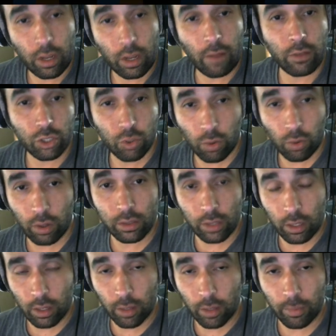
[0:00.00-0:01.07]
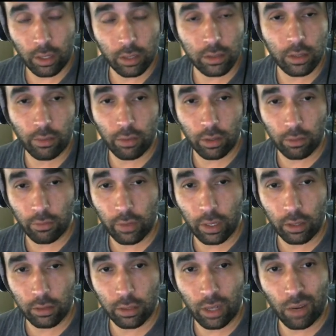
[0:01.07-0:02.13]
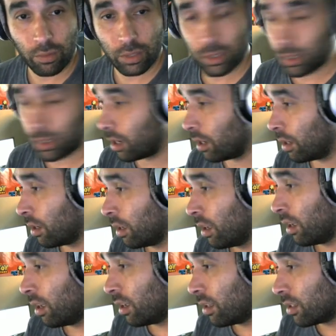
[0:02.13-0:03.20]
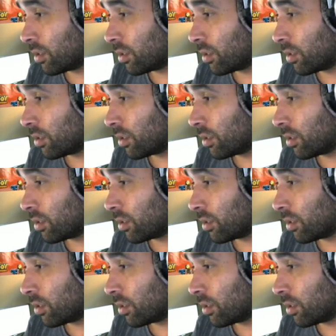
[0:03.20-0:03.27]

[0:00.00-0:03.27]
a short set up in case everything fails, and I would say it's